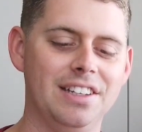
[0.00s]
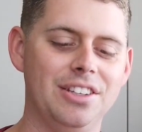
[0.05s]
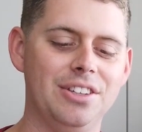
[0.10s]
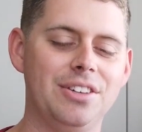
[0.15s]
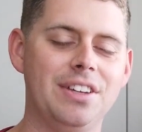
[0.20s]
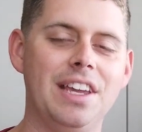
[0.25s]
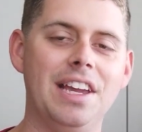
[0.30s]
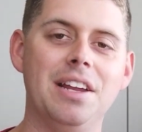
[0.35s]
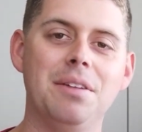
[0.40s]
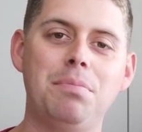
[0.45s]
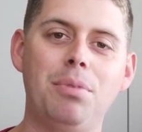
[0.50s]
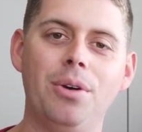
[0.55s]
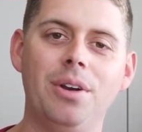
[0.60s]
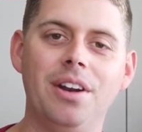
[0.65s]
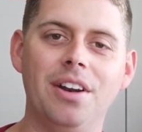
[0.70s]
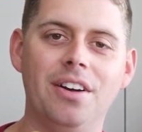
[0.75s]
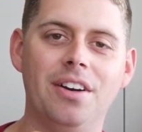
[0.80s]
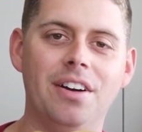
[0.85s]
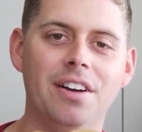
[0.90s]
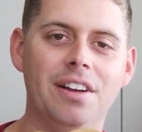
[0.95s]
You can't put
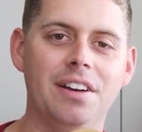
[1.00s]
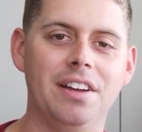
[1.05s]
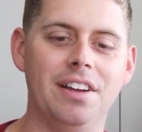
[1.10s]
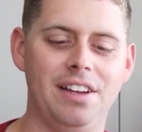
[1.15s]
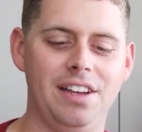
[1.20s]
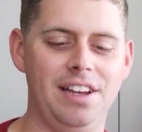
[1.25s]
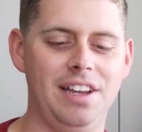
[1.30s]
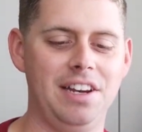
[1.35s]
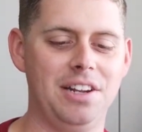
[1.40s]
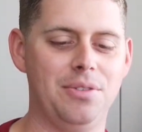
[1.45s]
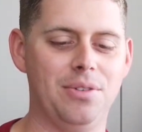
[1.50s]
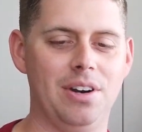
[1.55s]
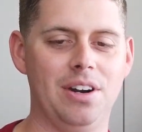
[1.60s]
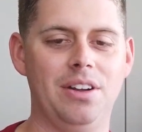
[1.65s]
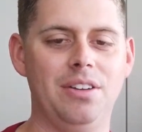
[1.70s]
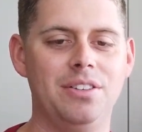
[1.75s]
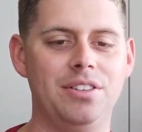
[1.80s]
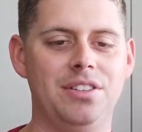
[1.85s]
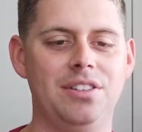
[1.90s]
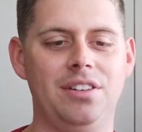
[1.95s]
it on anywhere
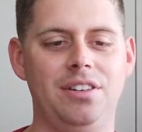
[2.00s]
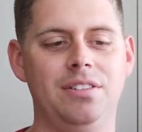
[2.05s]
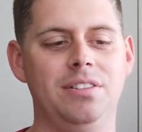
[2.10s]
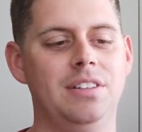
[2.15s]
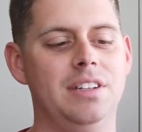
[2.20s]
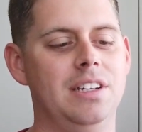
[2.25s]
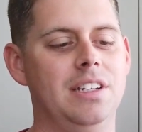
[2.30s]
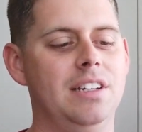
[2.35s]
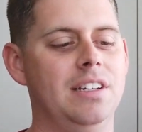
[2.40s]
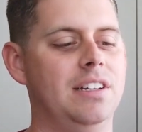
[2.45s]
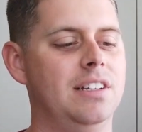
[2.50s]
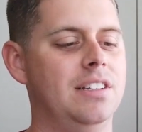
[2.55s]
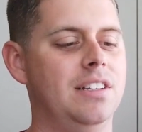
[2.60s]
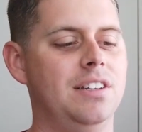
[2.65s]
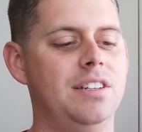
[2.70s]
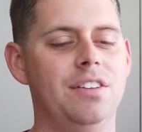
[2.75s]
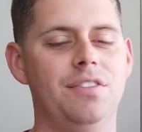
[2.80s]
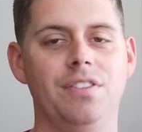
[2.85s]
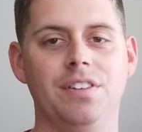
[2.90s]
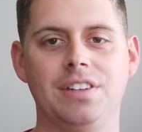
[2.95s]
else though. It's a
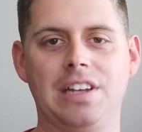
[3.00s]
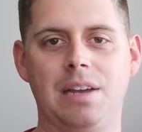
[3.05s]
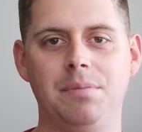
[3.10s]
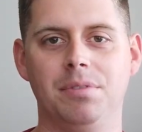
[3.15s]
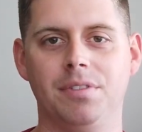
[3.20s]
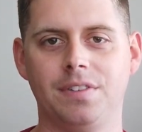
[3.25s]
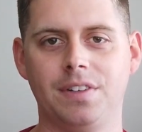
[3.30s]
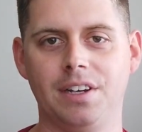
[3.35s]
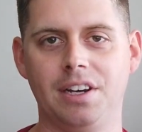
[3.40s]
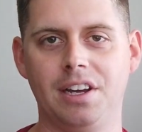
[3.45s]
different type of